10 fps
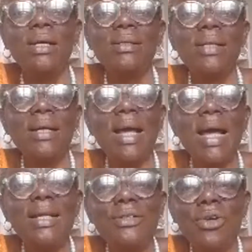then
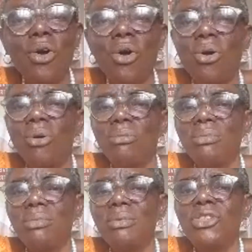add your
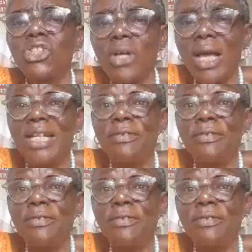dried